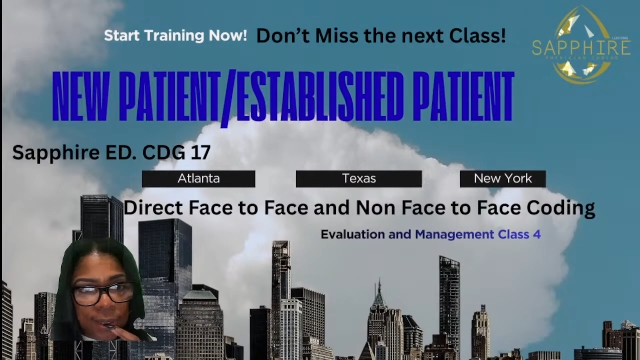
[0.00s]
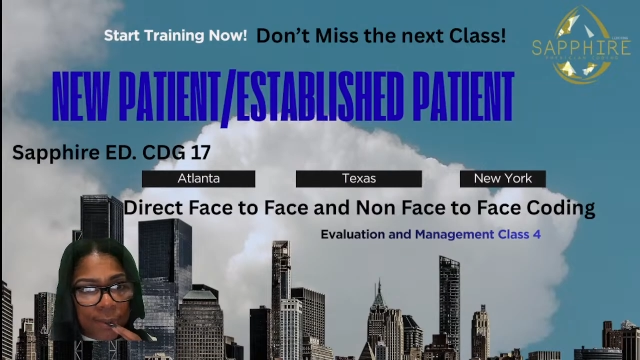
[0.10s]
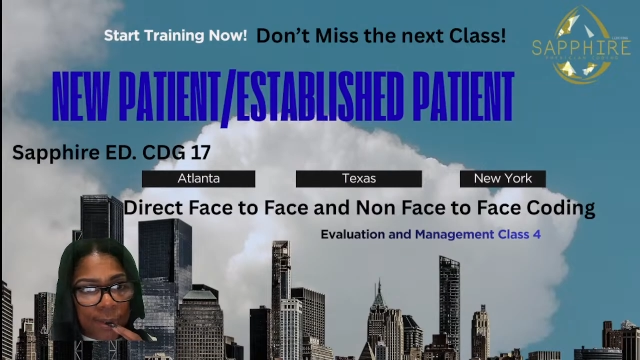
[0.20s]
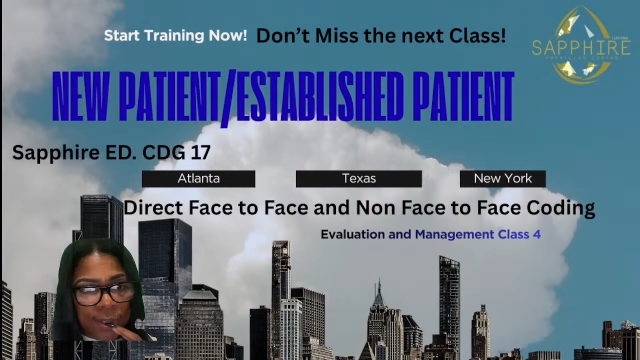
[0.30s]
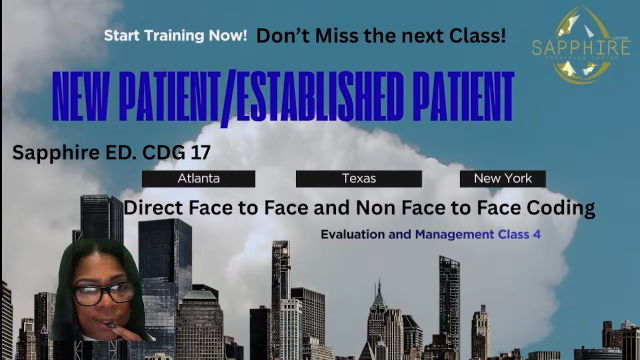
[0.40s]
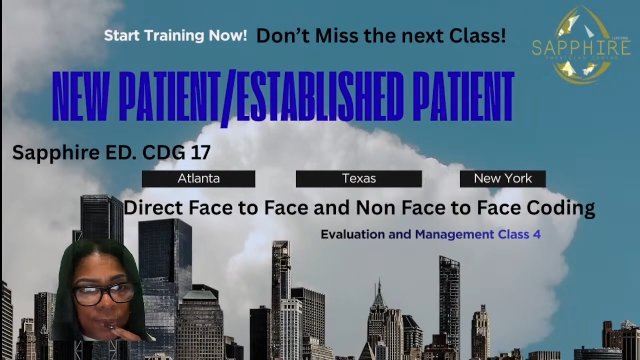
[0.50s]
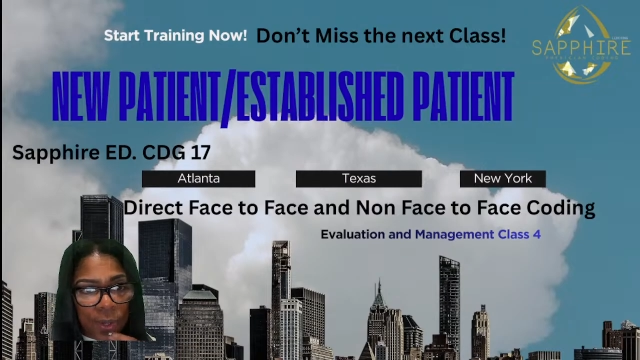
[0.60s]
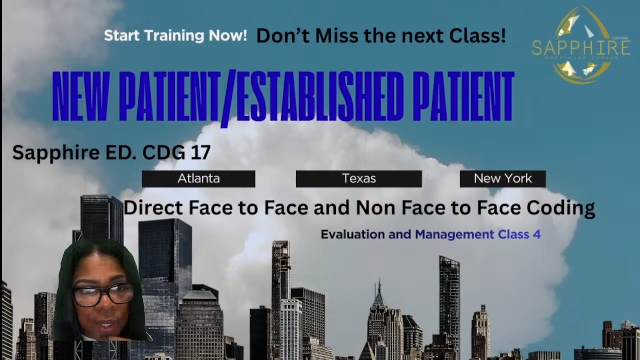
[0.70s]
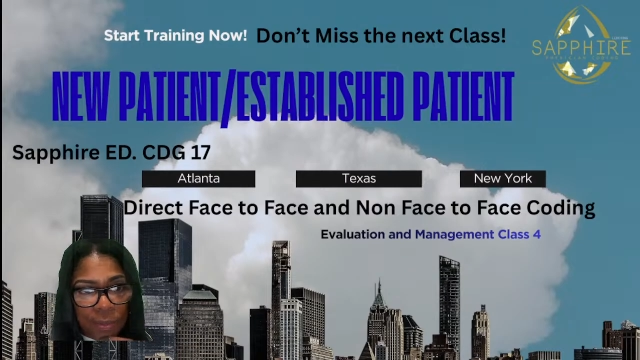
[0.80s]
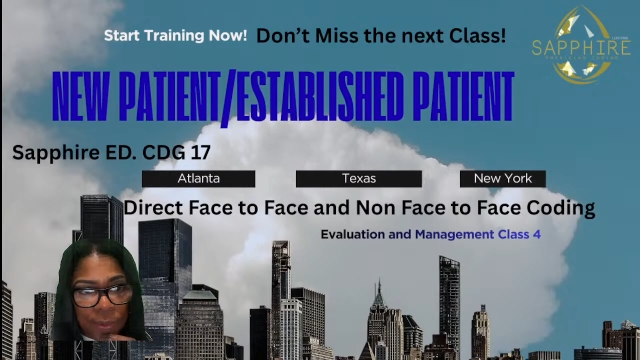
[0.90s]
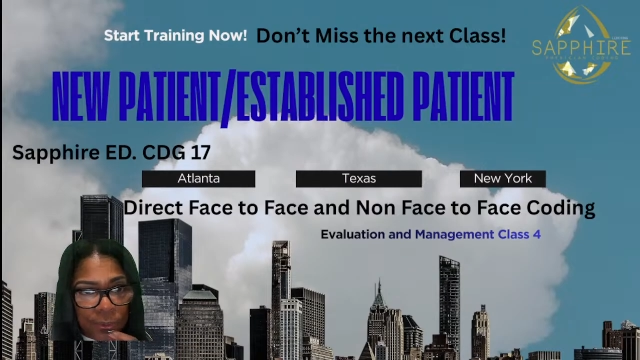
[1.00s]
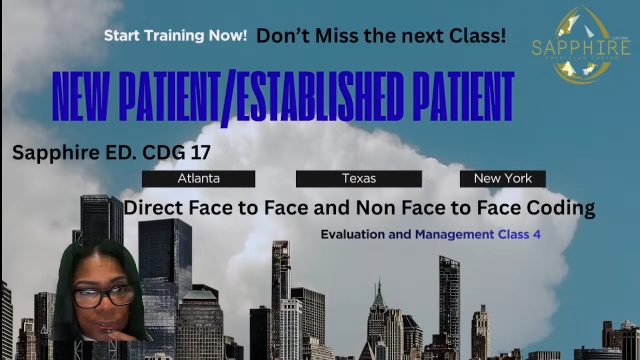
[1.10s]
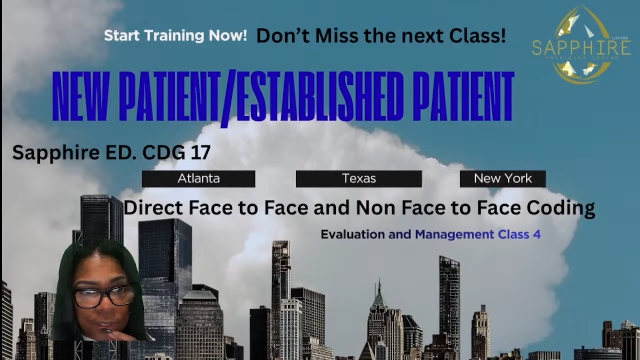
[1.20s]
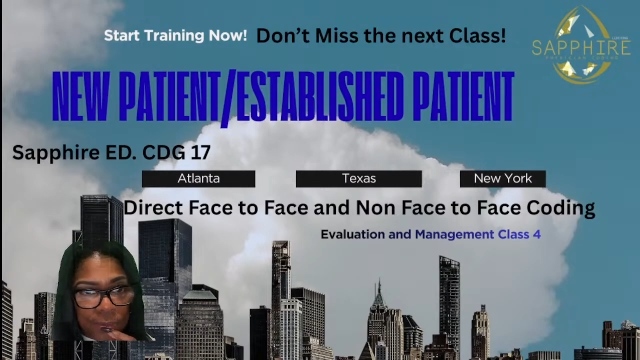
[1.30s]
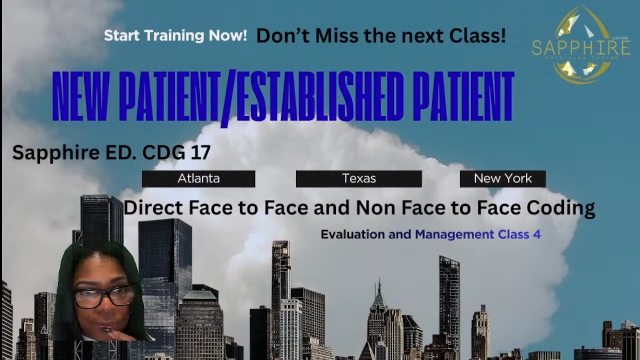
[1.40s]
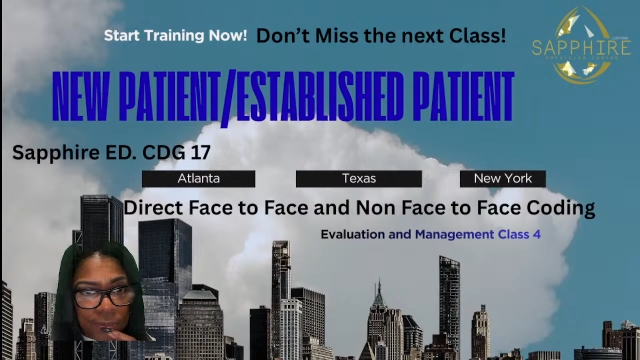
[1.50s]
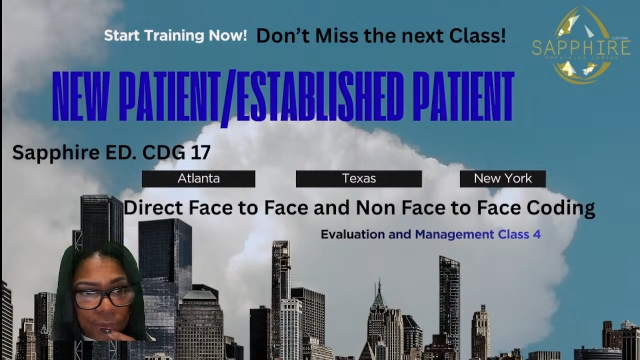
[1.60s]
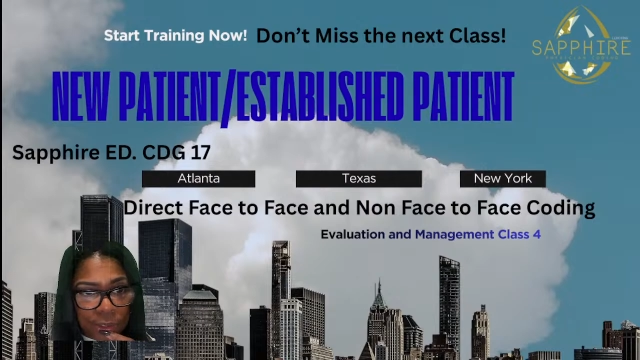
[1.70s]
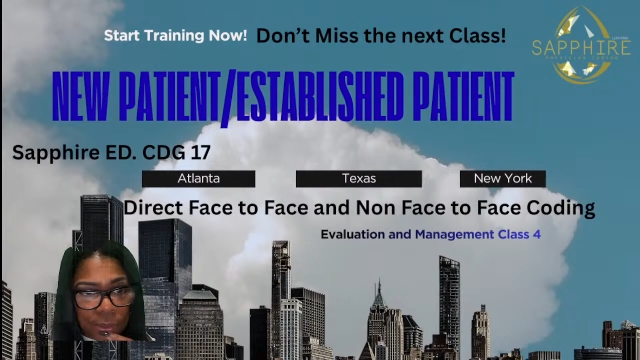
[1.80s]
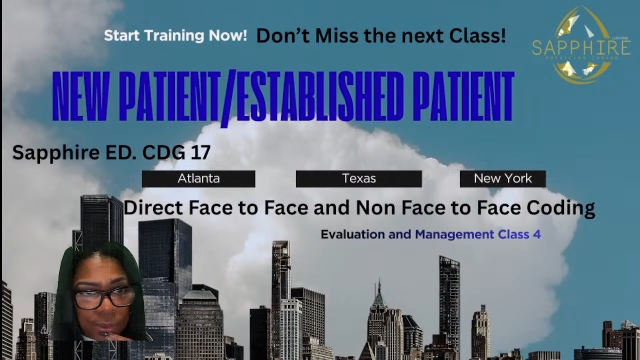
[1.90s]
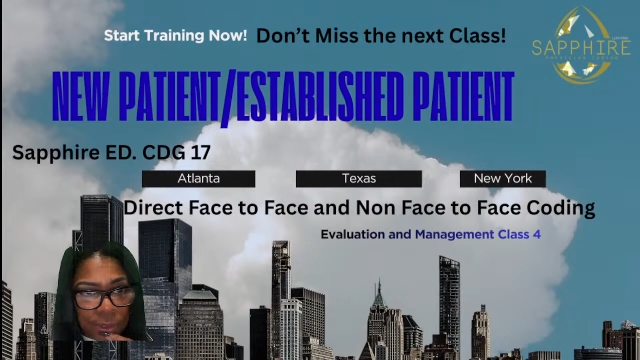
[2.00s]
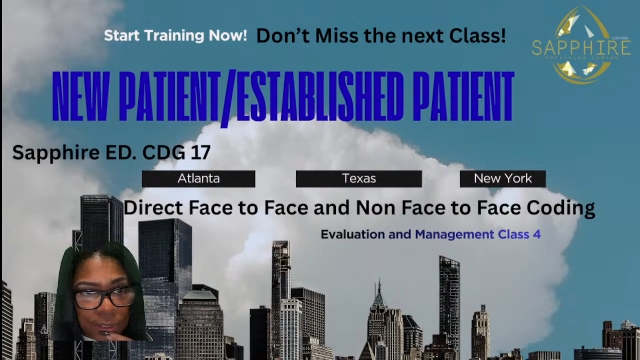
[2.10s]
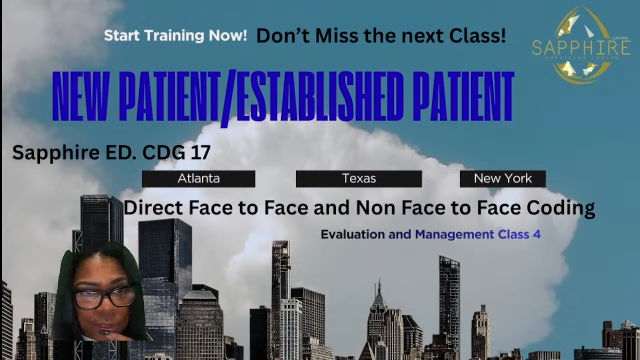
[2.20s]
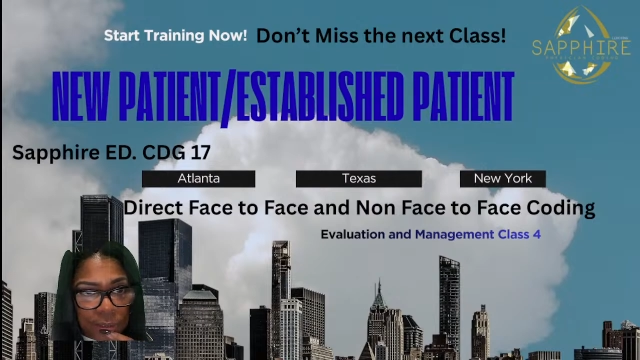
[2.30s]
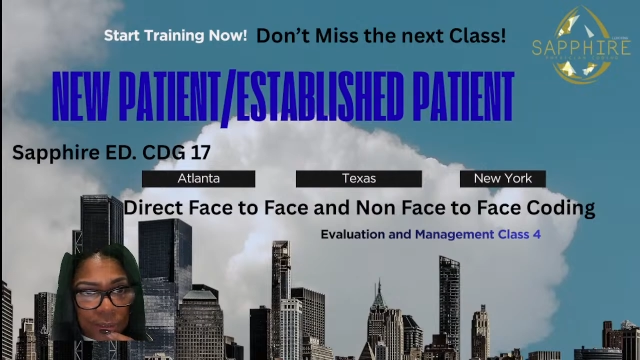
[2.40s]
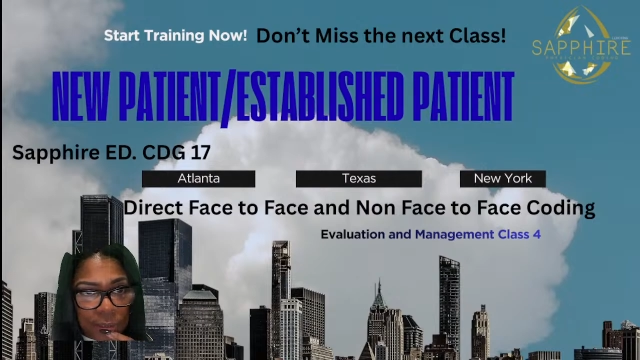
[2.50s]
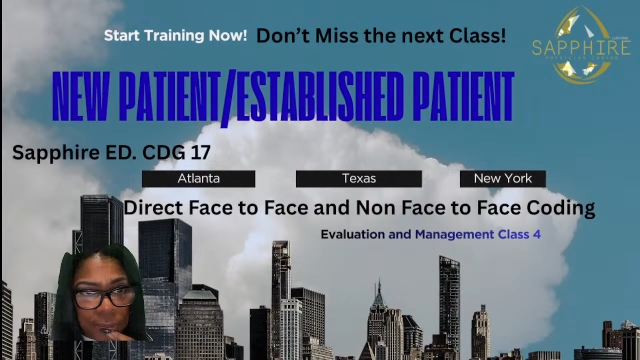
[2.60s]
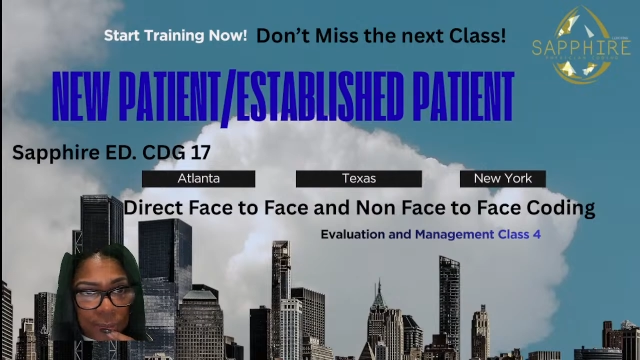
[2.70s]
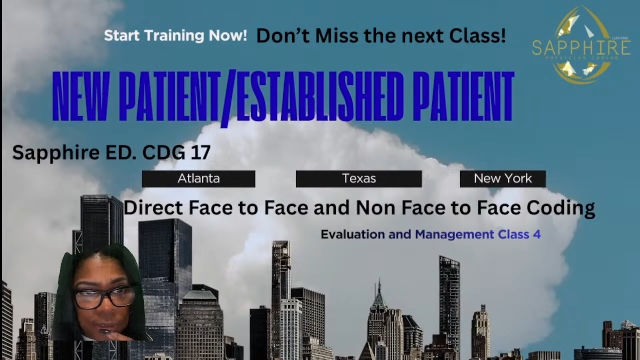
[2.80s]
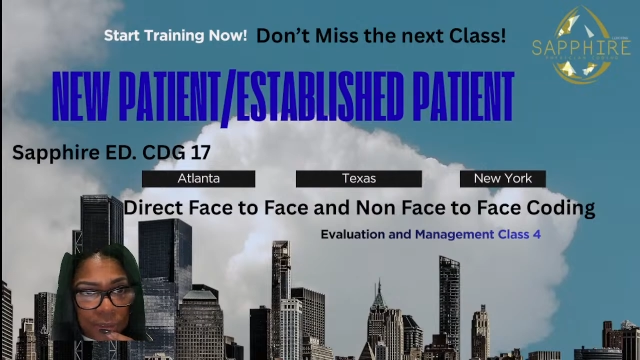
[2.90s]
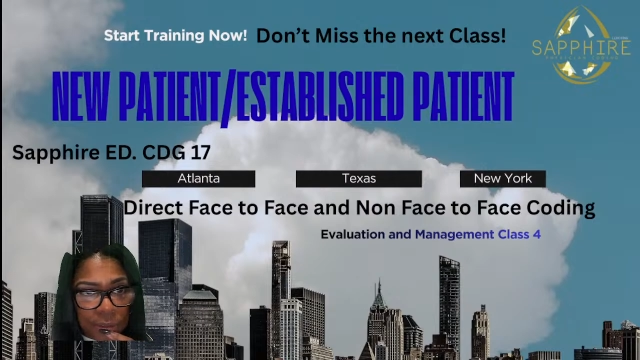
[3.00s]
I'm not sure why I'm always having trouble getting in here. Amazon.